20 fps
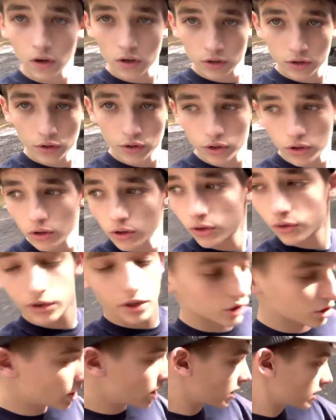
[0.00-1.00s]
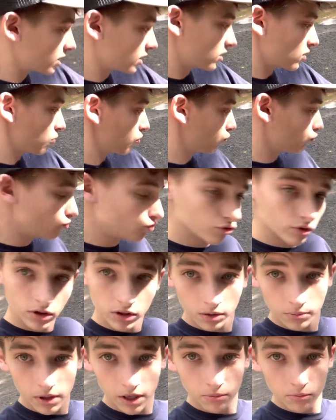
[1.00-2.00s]
is two-stroke. 300X is a really
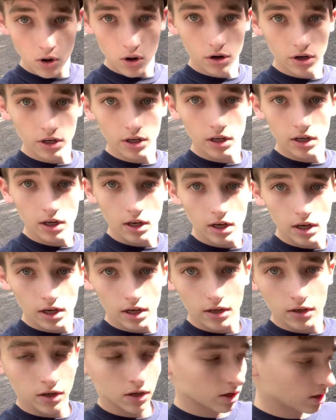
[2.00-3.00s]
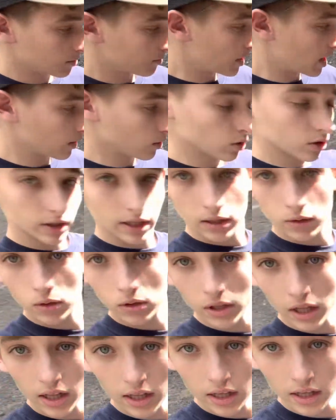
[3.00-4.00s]
big motor. They look
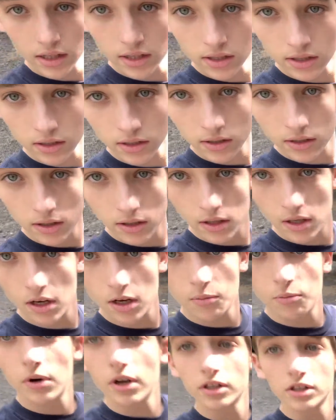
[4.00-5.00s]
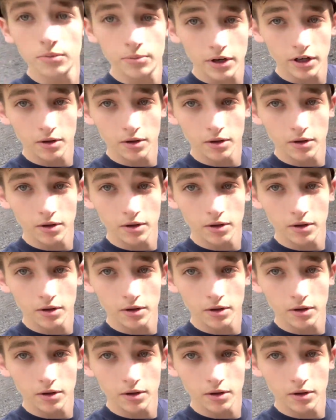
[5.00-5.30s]
like this, but it's a bigger